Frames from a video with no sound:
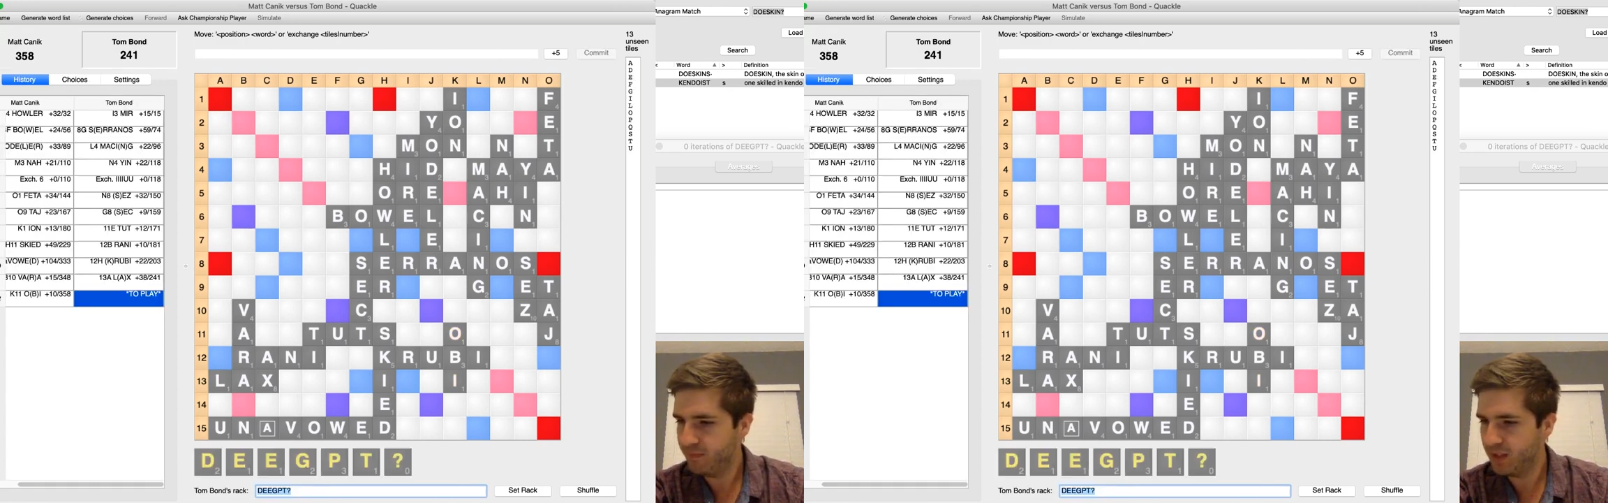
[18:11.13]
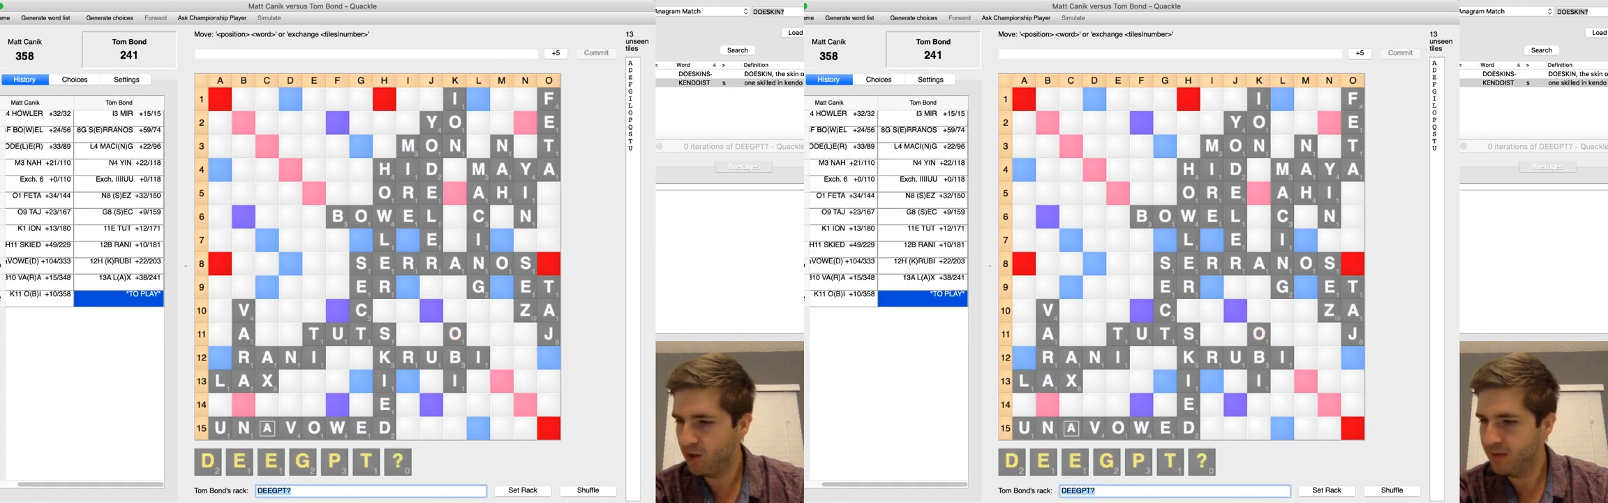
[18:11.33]

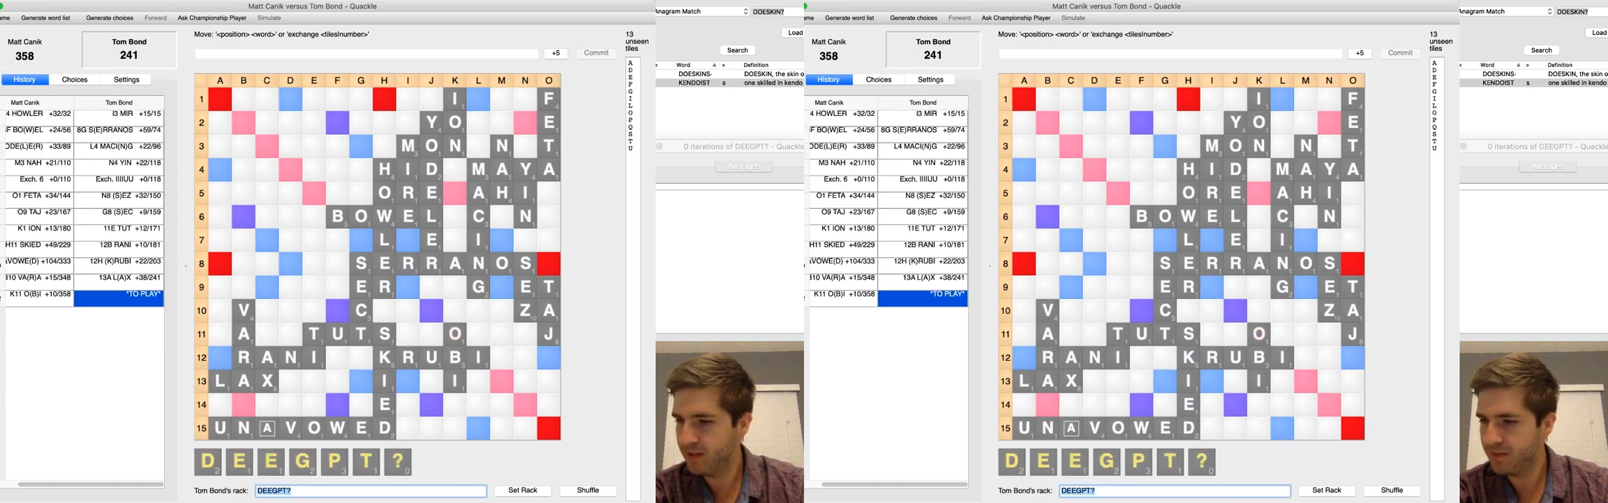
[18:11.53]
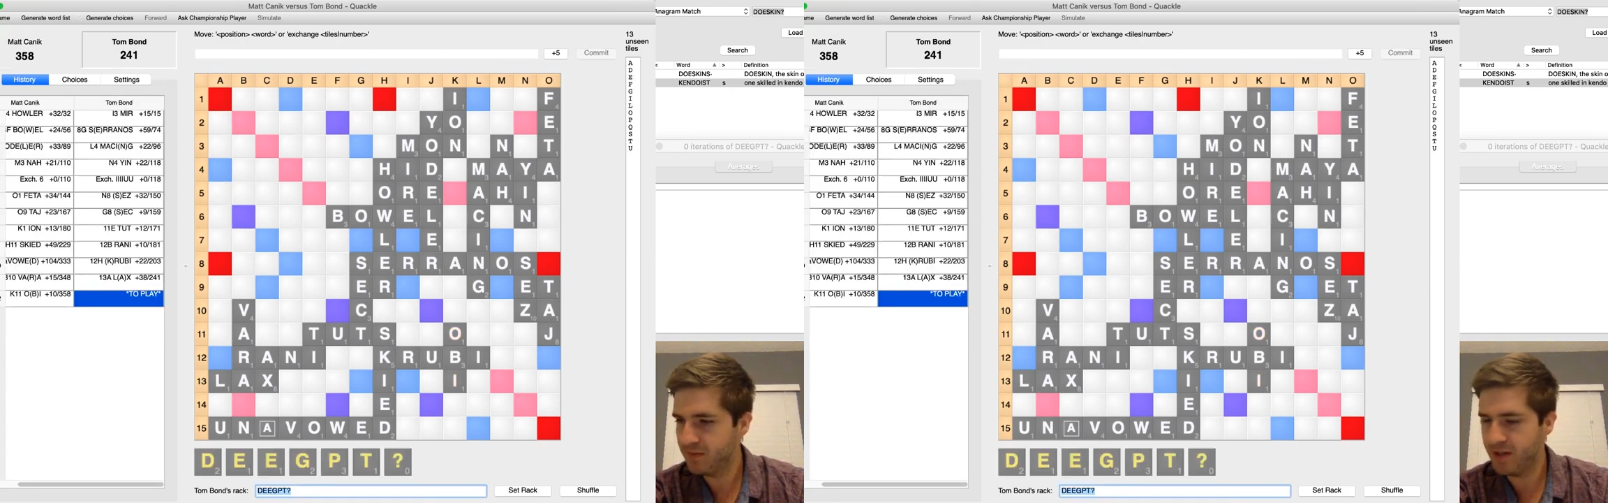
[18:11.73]
OB
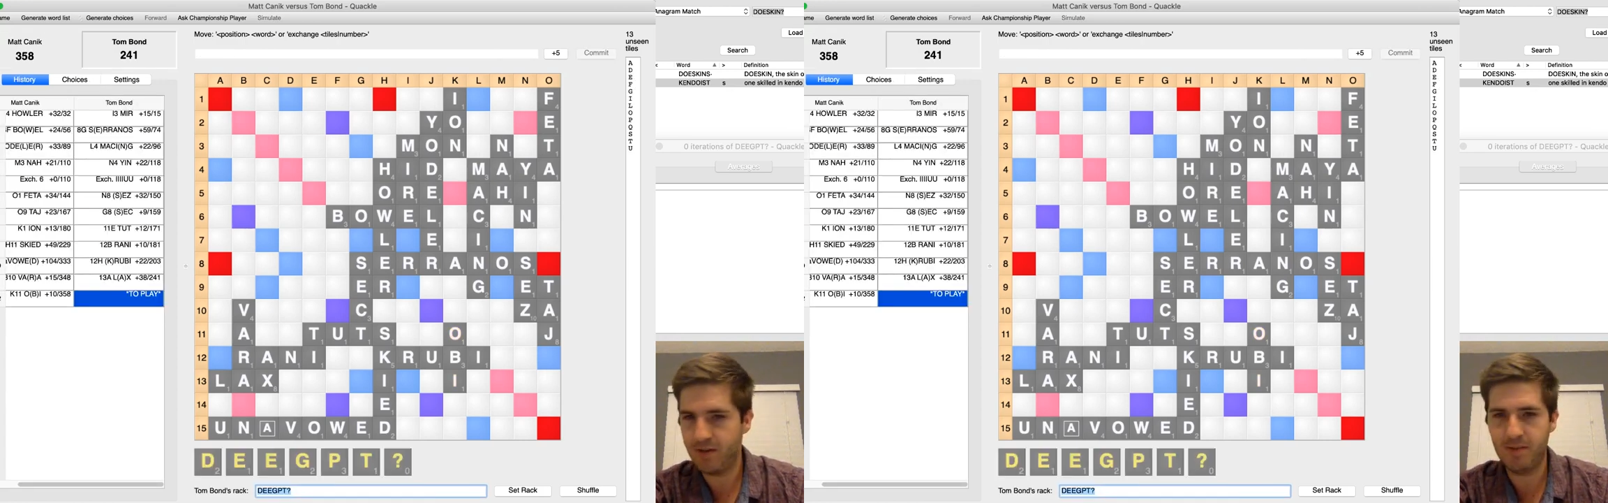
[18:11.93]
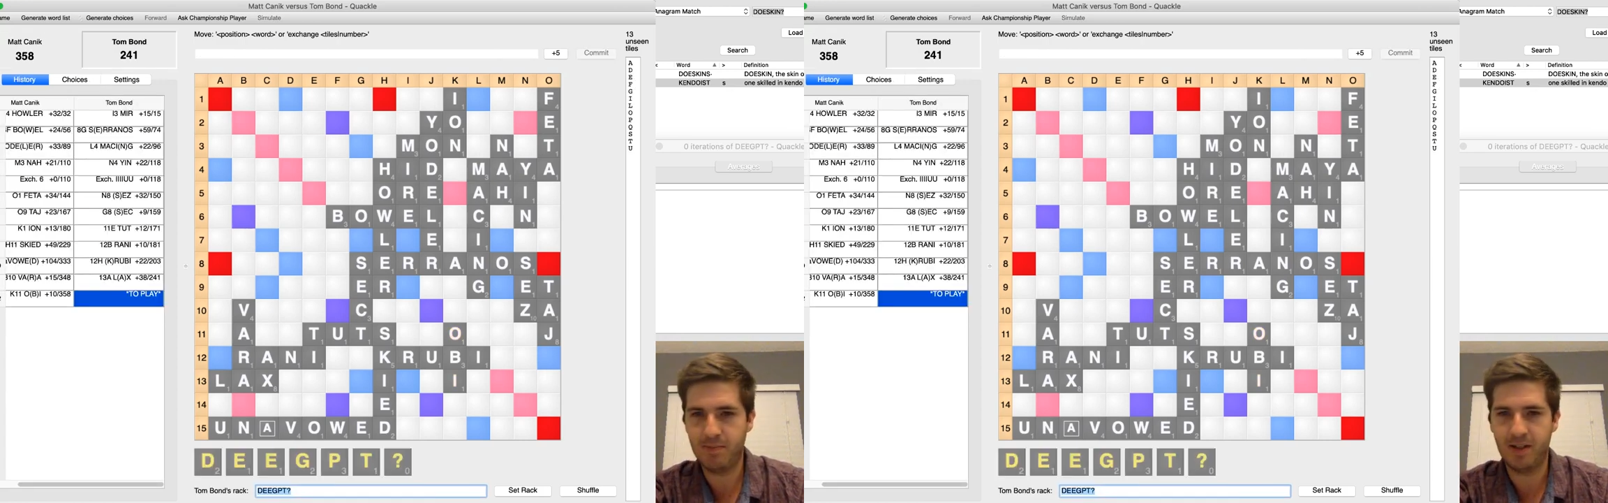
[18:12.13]
comes down.
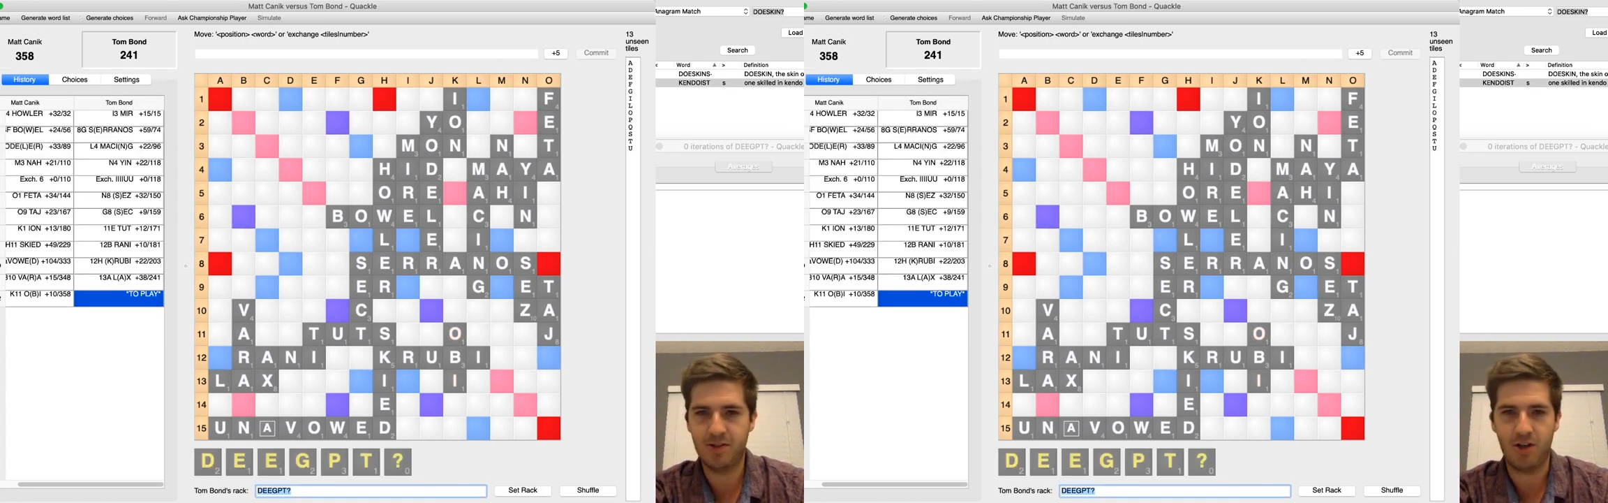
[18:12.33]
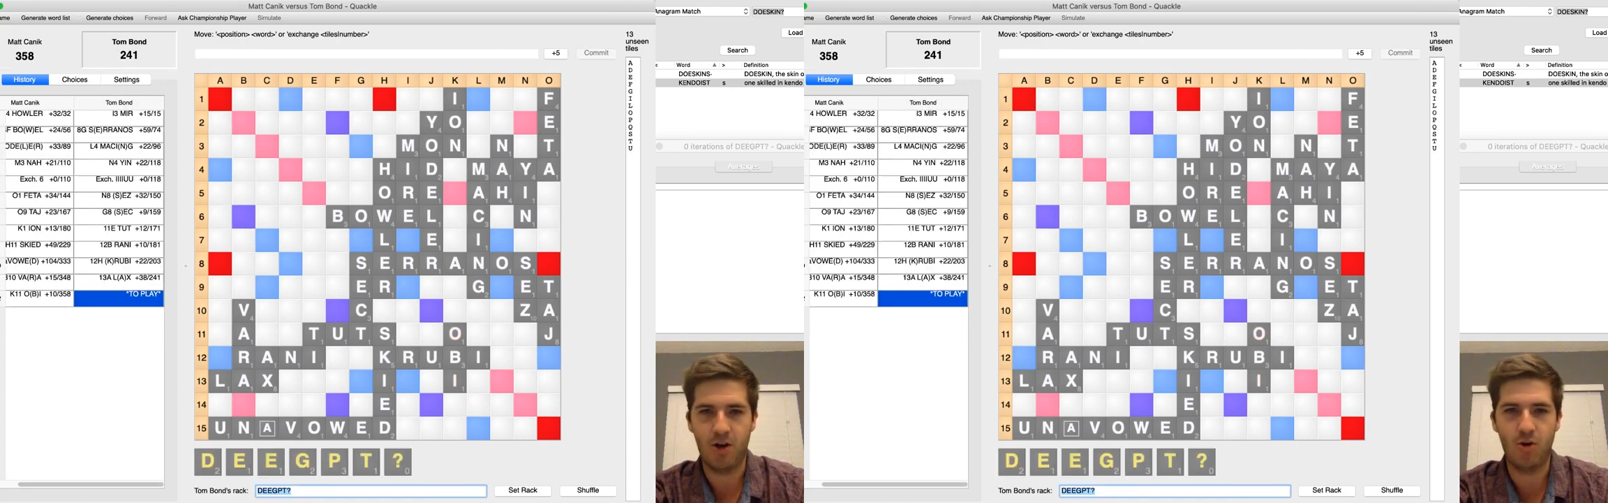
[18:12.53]
He plays
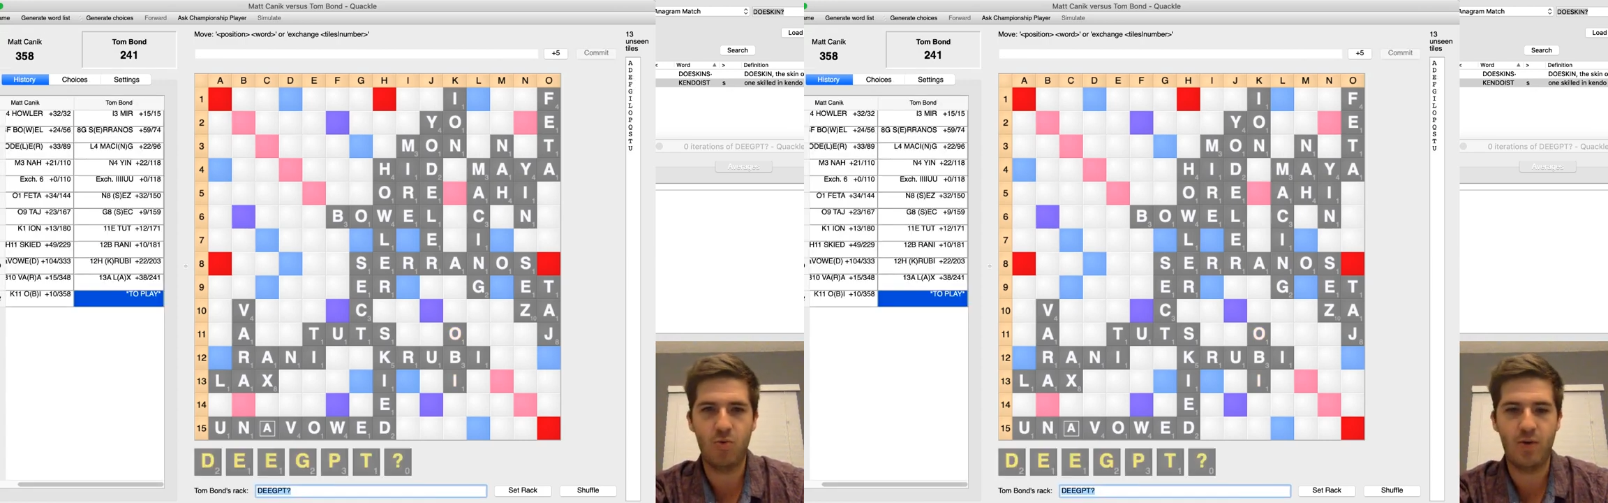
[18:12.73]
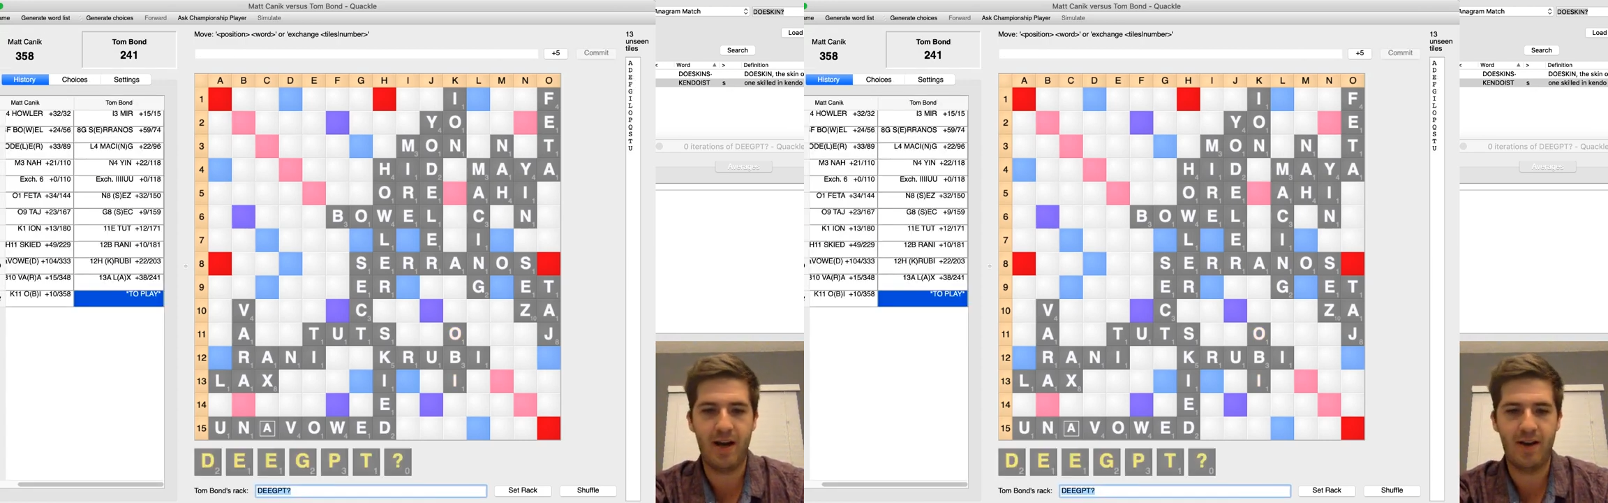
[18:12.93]

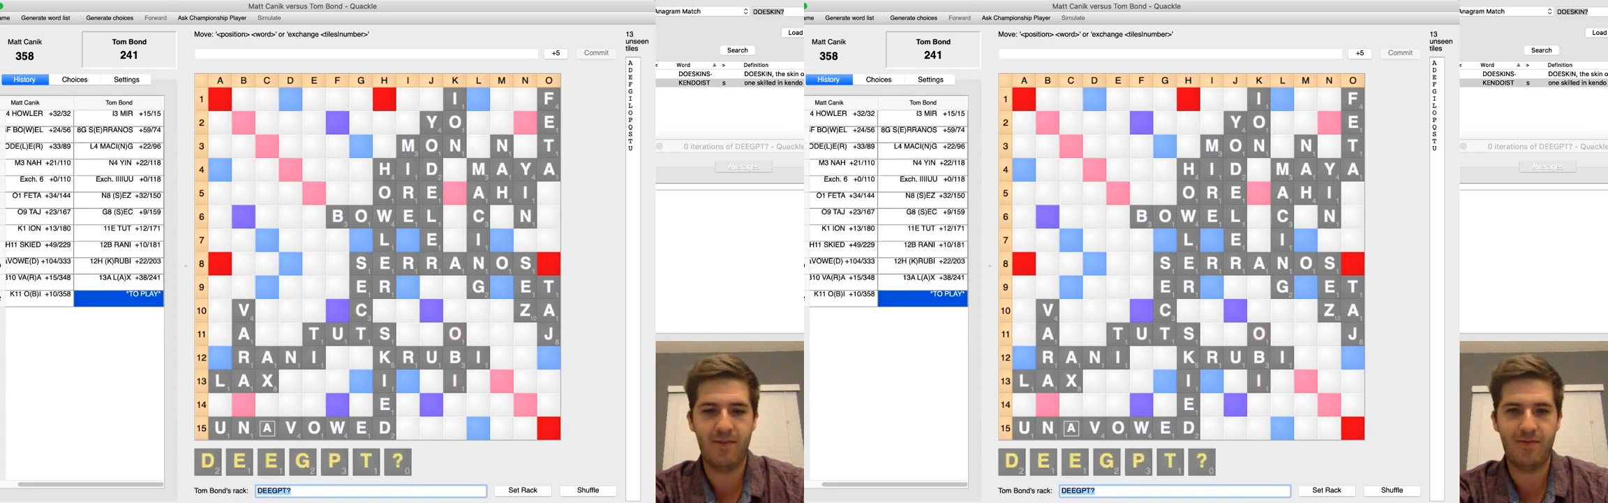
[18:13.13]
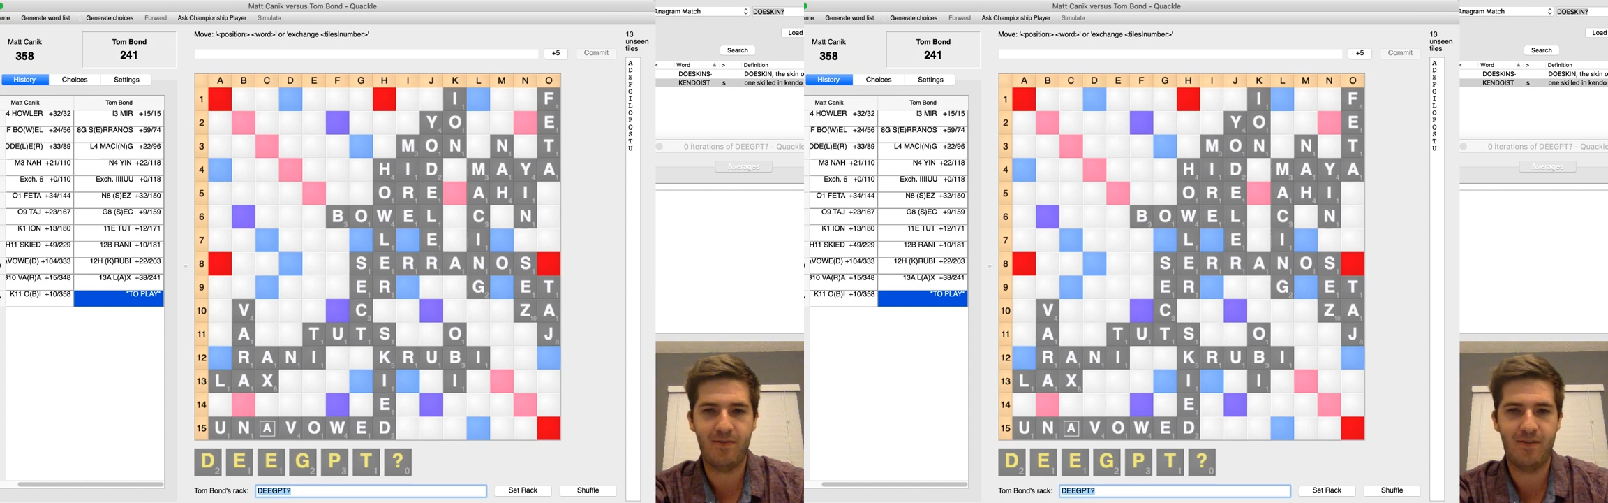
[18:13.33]

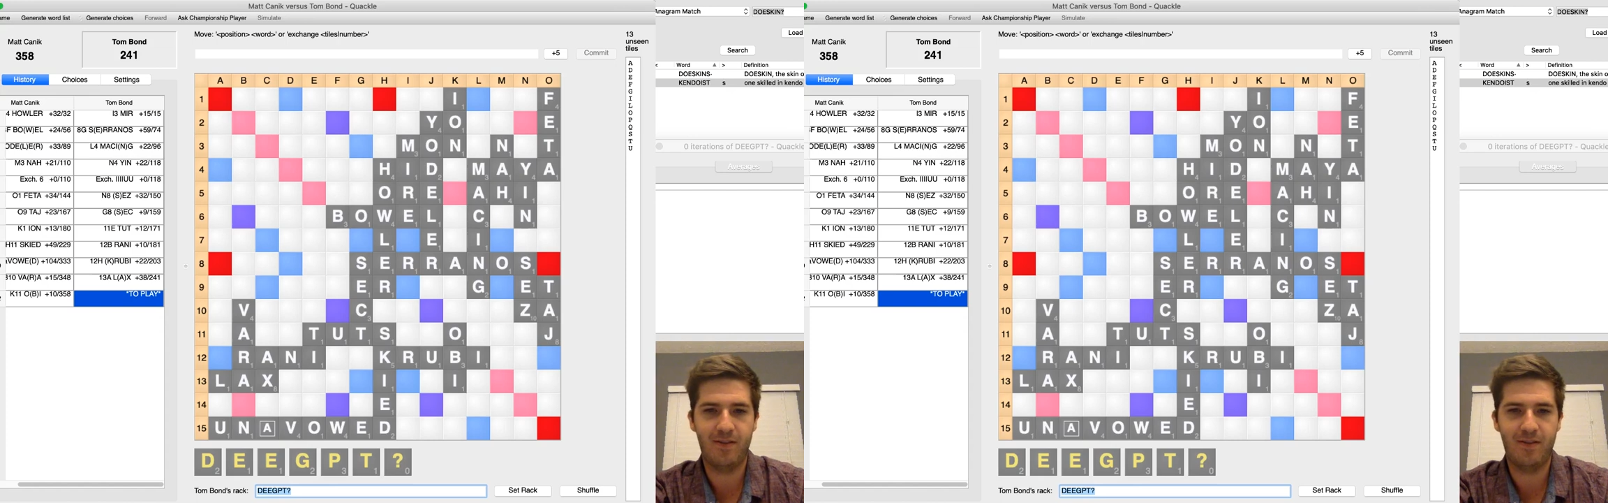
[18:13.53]
OF